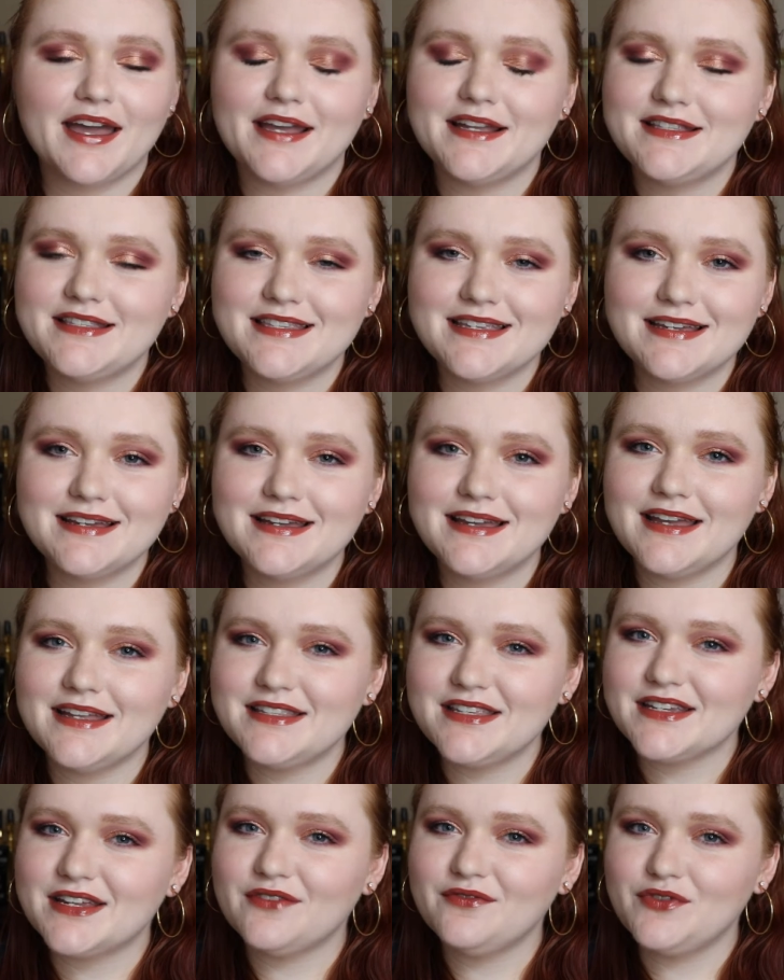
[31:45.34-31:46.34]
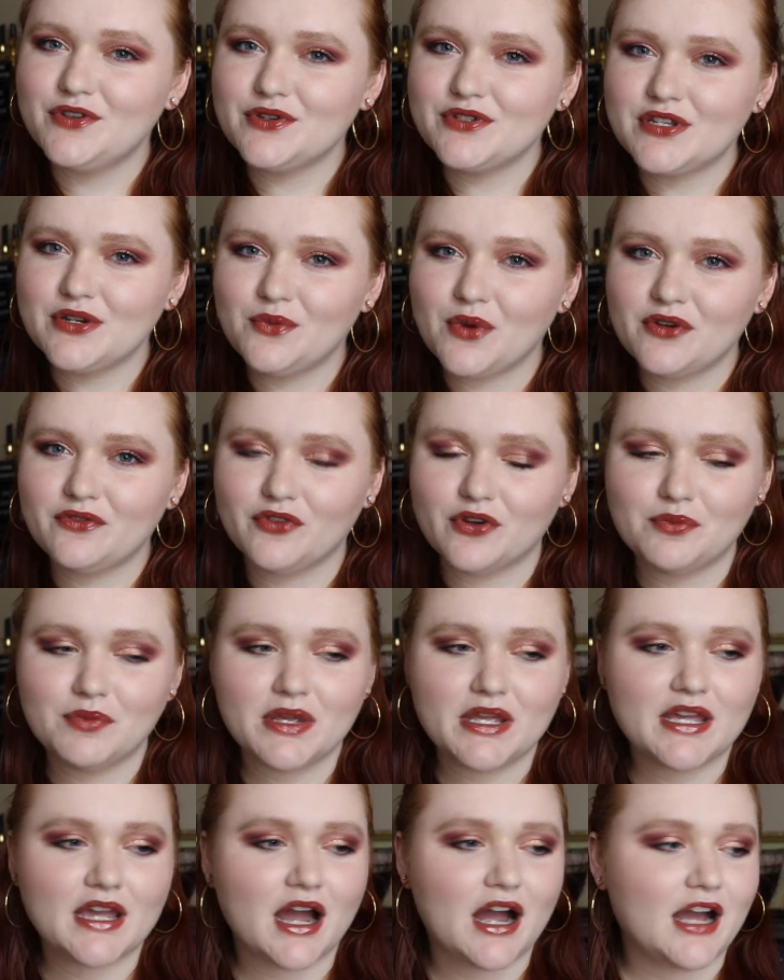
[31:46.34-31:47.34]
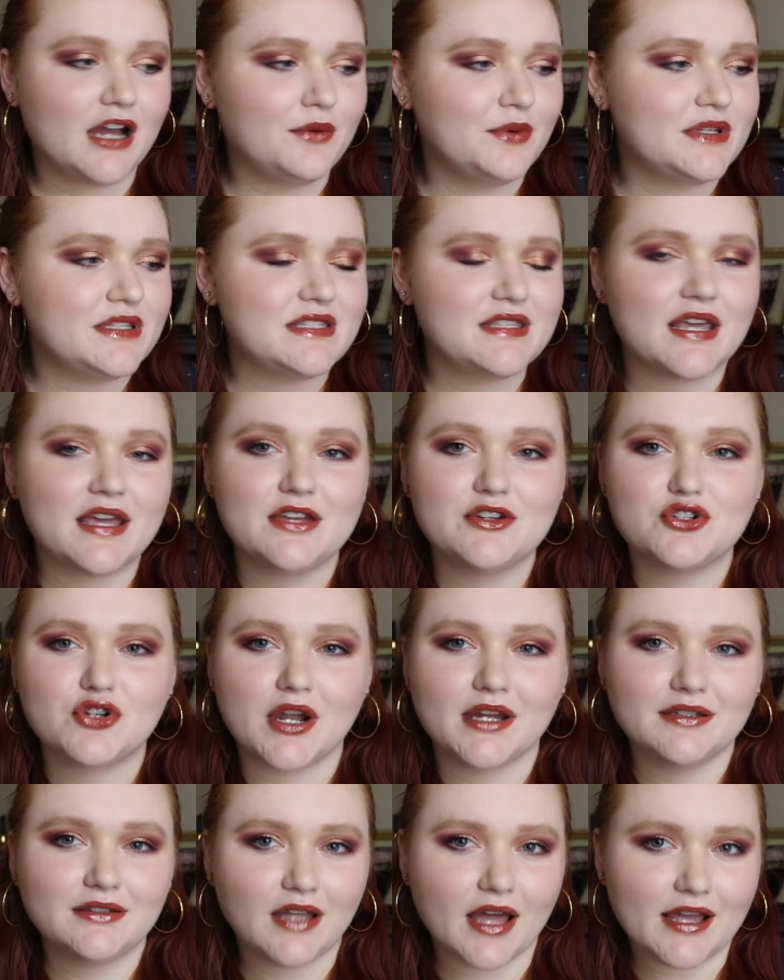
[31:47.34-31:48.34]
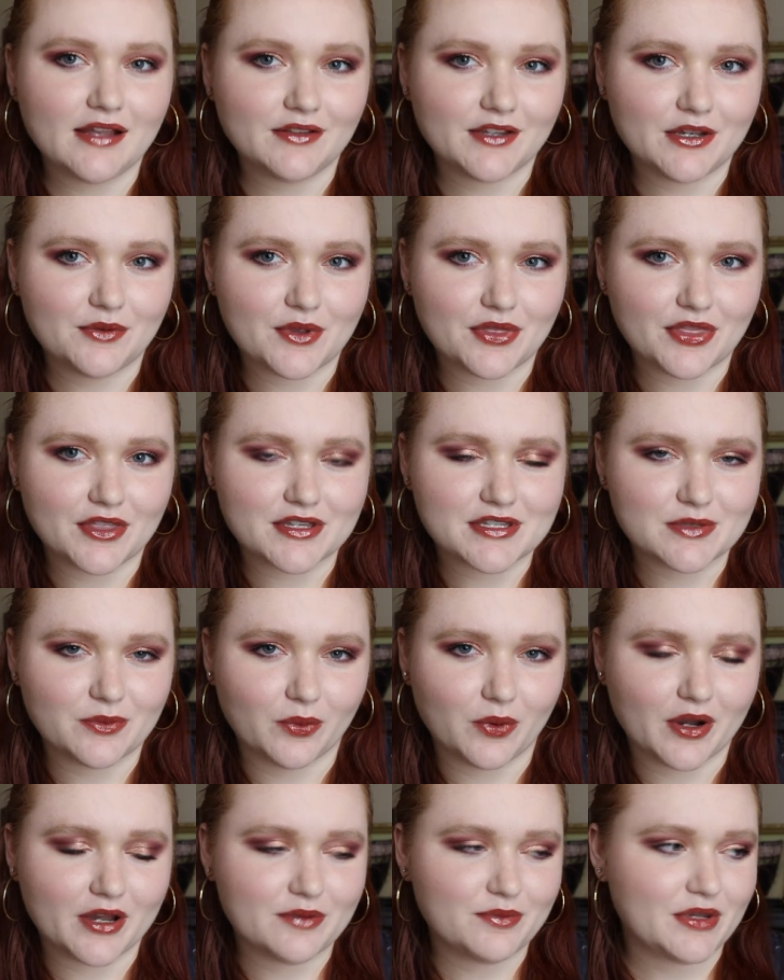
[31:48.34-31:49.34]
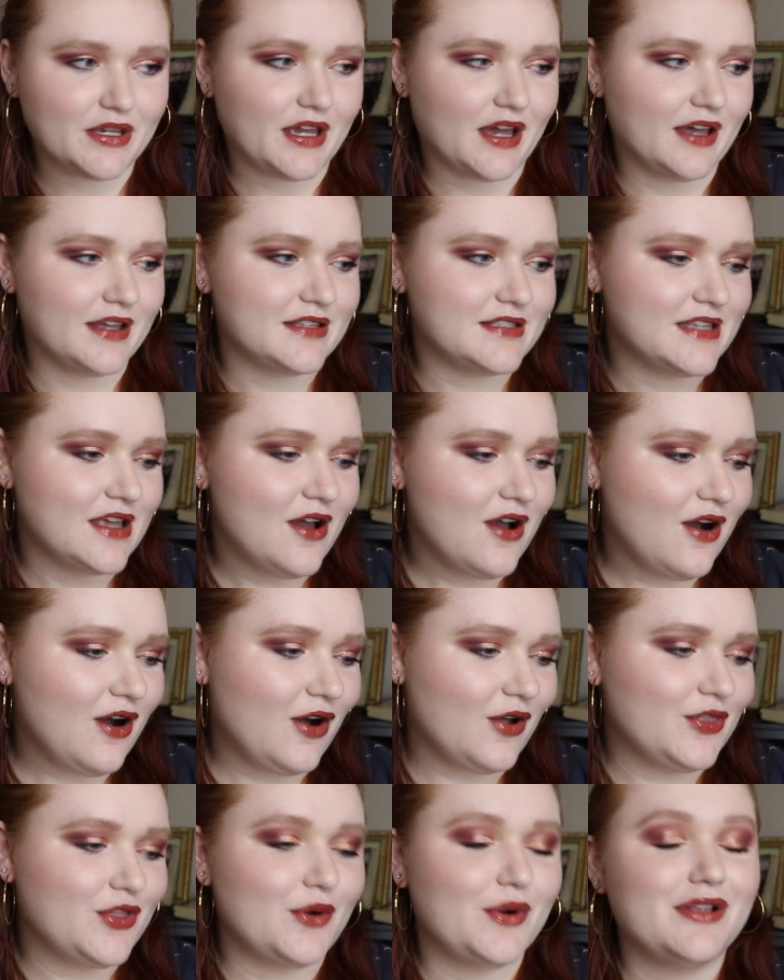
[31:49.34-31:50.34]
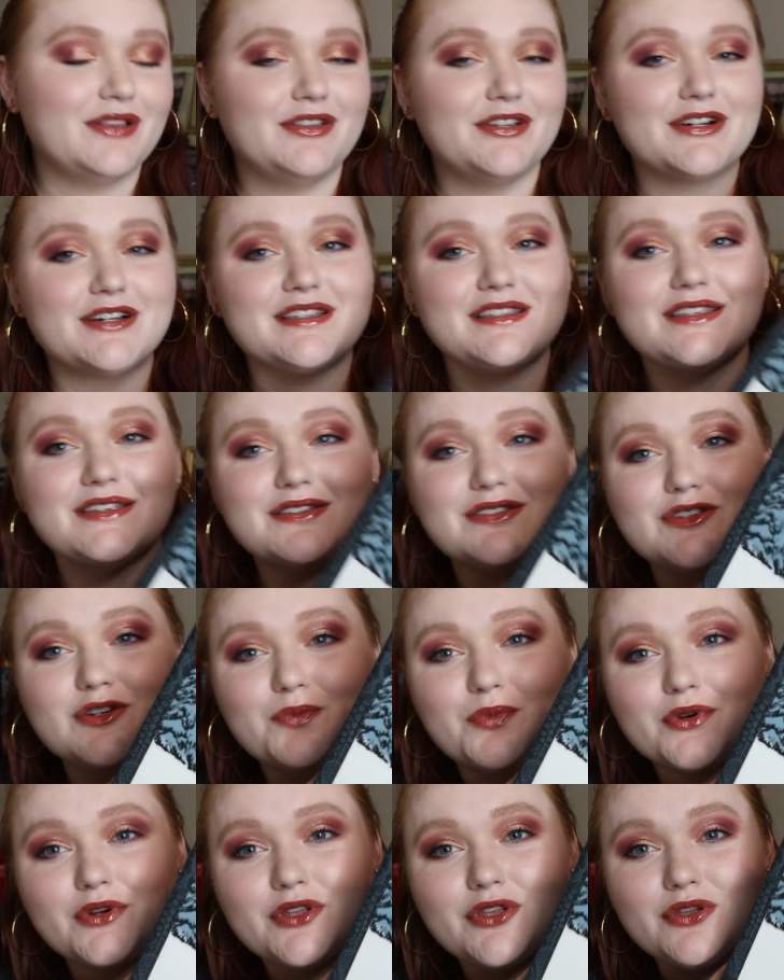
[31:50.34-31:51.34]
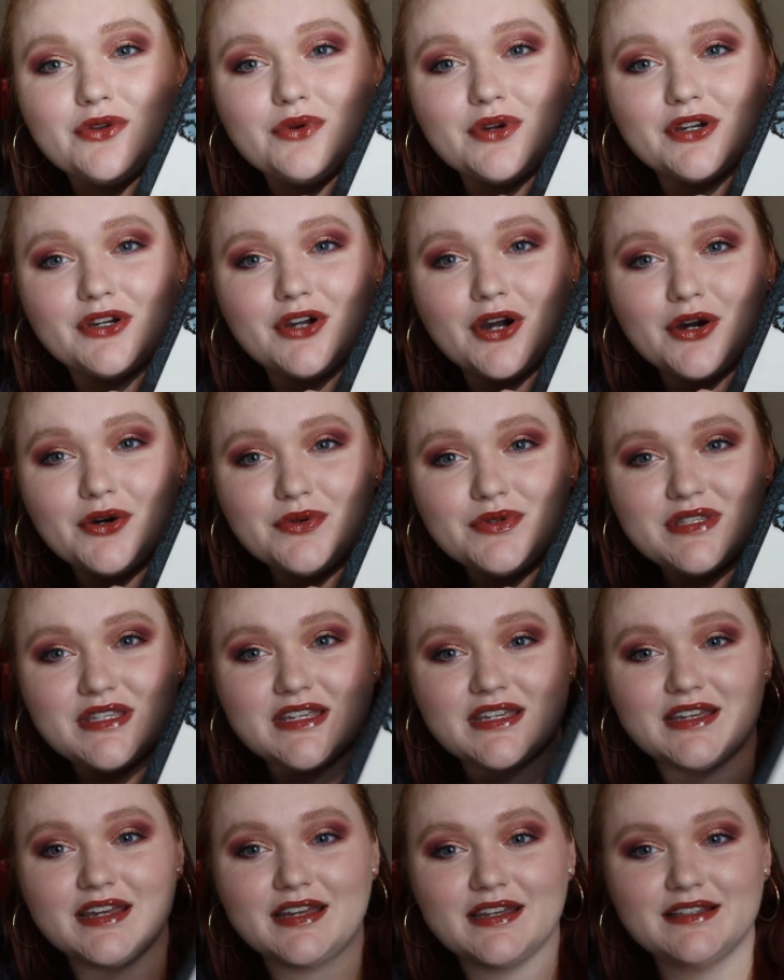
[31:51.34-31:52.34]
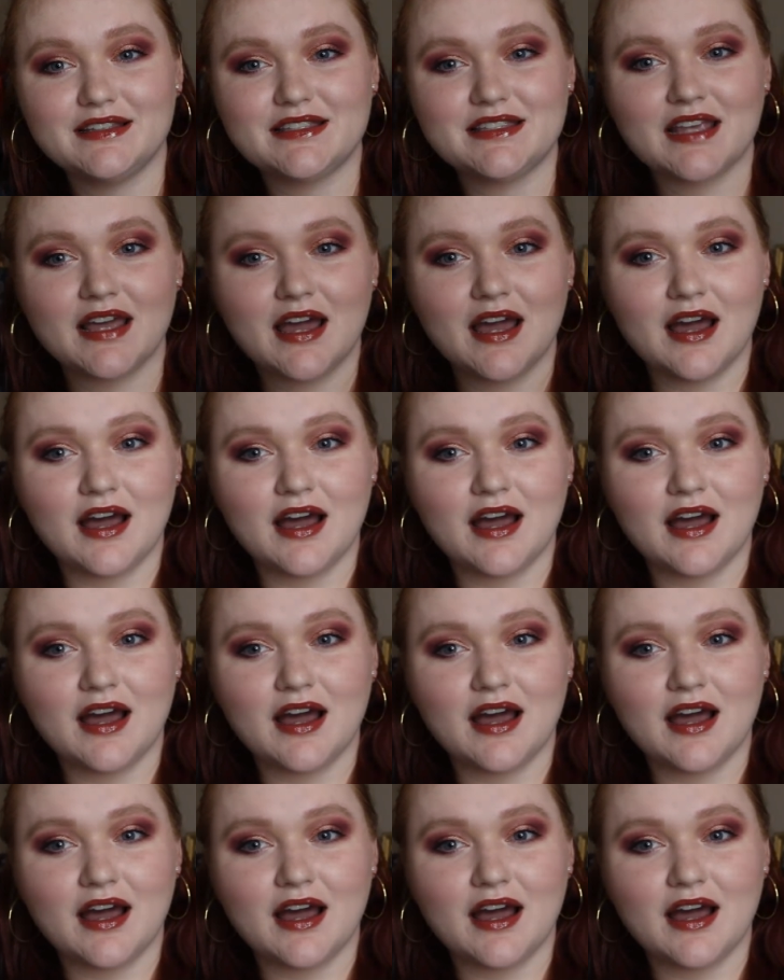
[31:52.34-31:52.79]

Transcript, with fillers: it's a it's a confusing one for me. I would say tread lightly with this one because although it looks super cute and cozy, it's